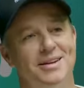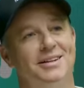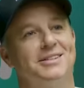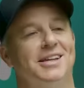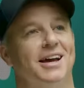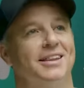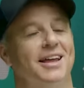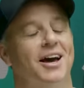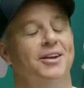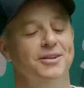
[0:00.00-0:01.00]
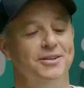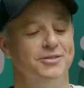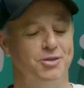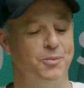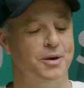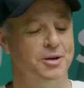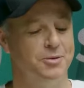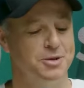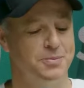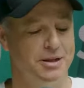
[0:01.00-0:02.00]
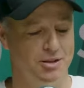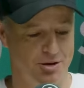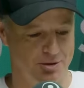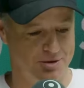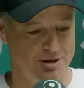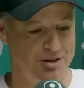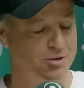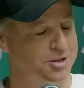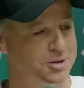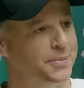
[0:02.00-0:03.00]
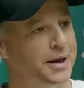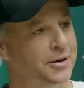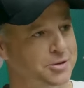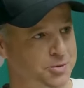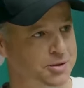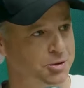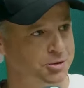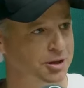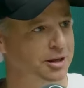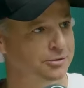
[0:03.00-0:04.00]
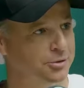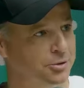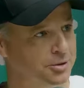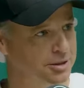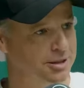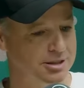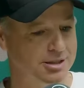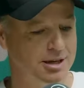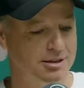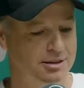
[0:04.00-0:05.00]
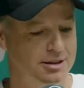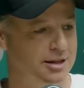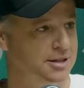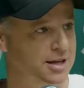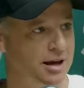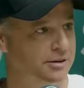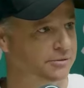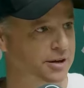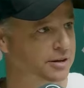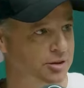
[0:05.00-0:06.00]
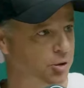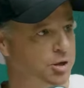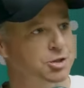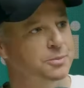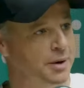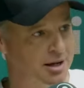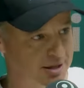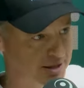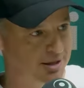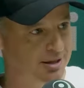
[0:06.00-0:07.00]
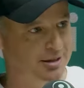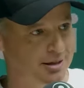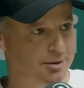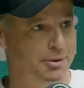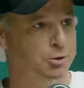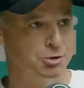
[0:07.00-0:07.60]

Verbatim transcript: Ben Duckett saying that, to me, was a bit like in Austin Powers when Dr. Evil said that his dad invented the question mark in